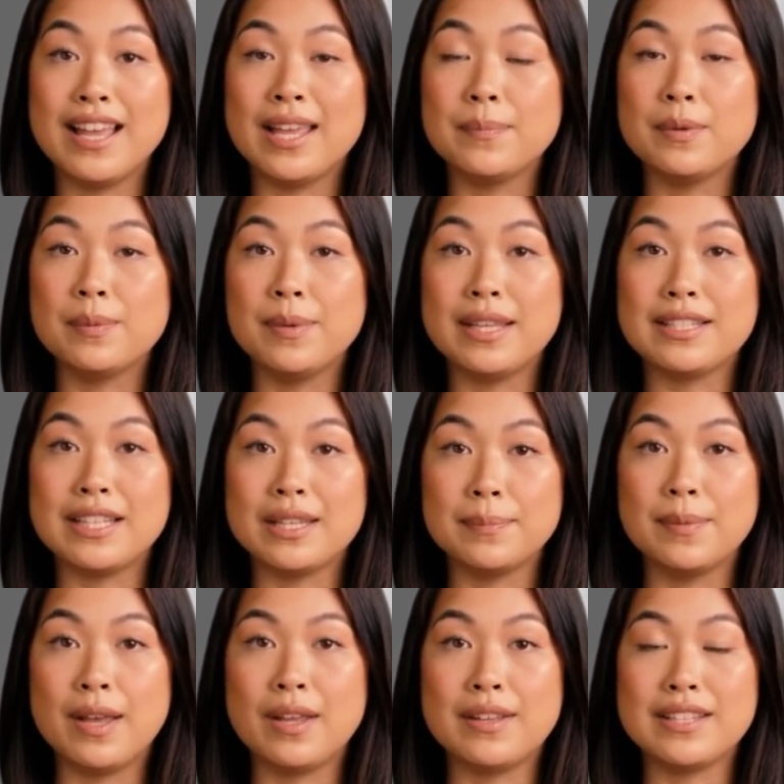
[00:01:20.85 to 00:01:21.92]
implementing a
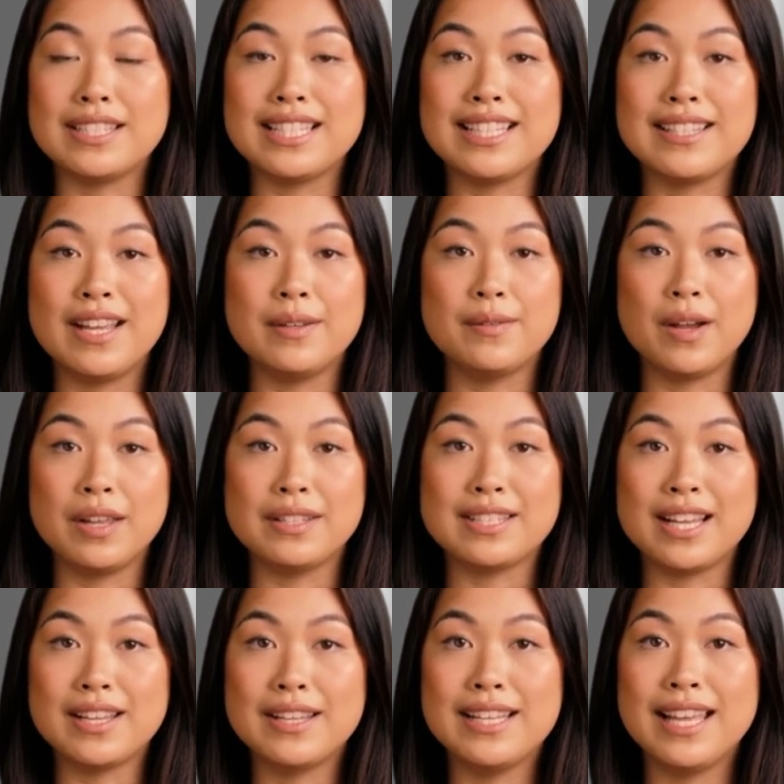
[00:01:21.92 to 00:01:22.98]
policy that
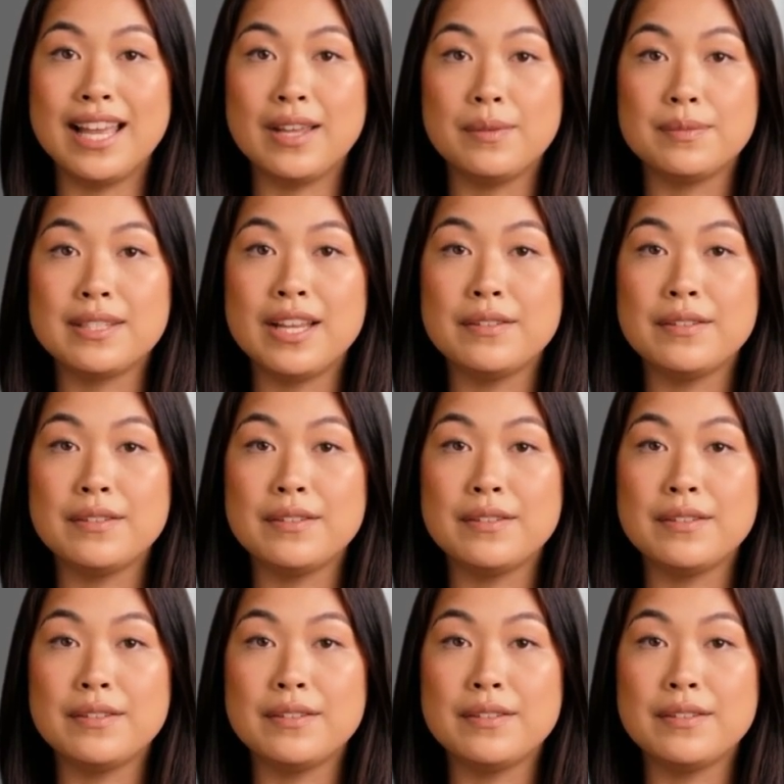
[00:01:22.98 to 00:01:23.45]
locks out accounts